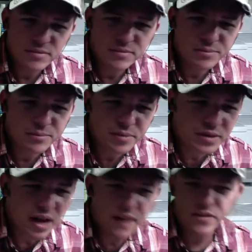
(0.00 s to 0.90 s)
But yeah,
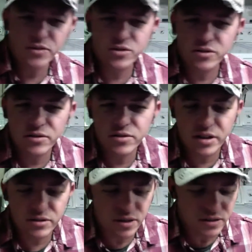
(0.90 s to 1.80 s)
there's actually
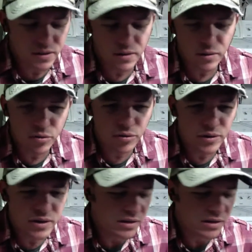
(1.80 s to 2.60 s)
a ton of breweries